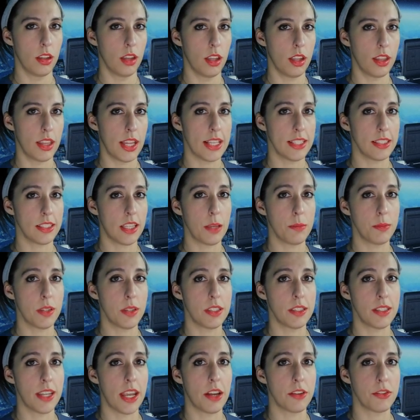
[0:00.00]
That skips
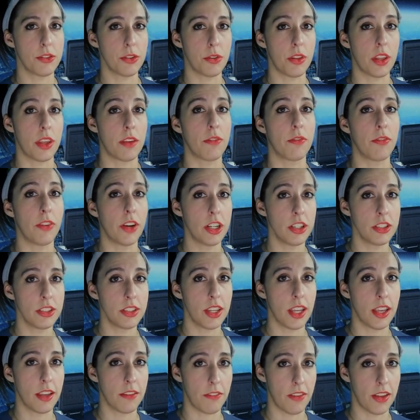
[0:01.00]
us down to the first
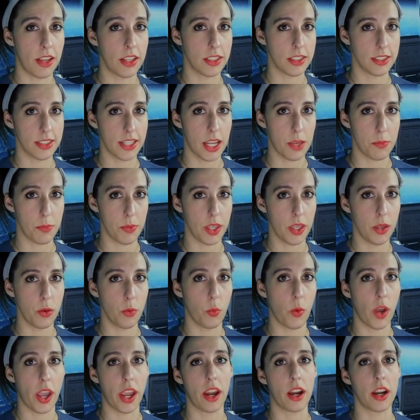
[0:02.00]
if-else statement,
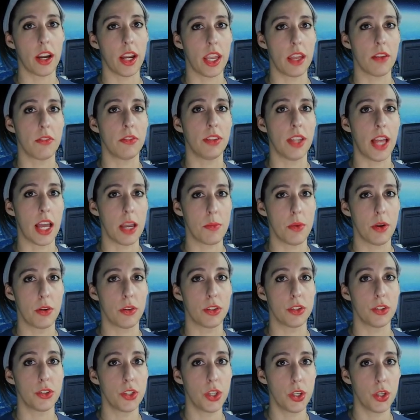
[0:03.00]
where if light mode
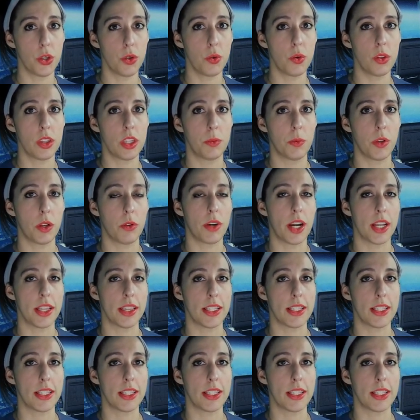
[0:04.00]
is 2, then we write the